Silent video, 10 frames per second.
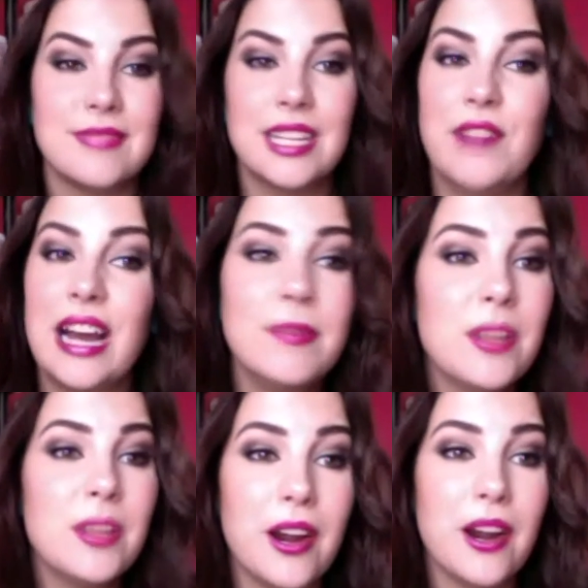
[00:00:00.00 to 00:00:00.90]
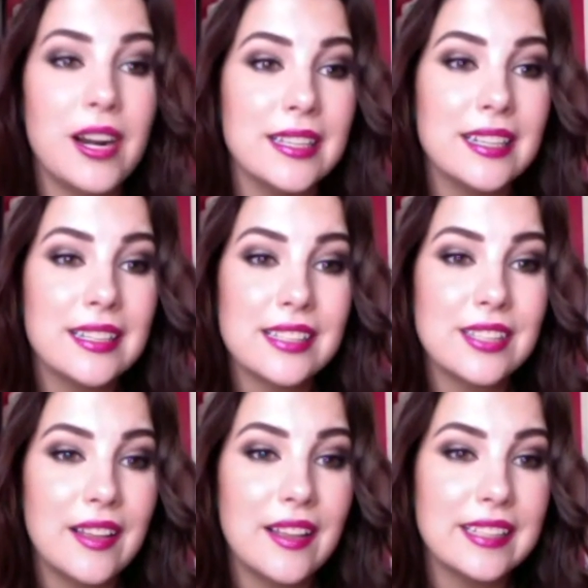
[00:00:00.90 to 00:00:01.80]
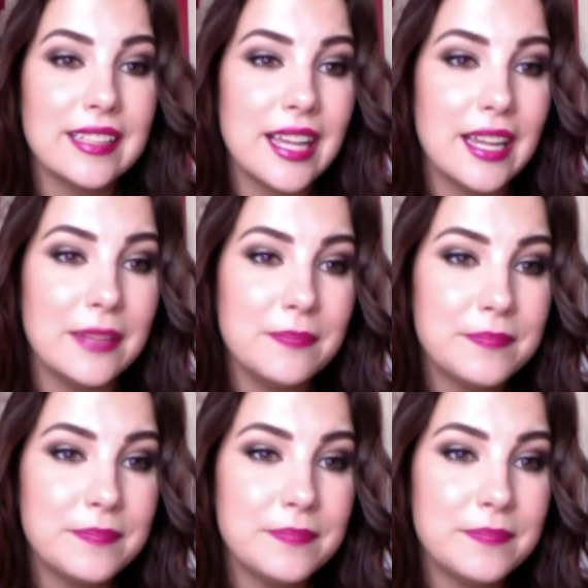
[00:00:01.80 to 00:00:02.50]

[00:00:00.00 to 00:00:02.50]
invite them to the party. That's all I can say.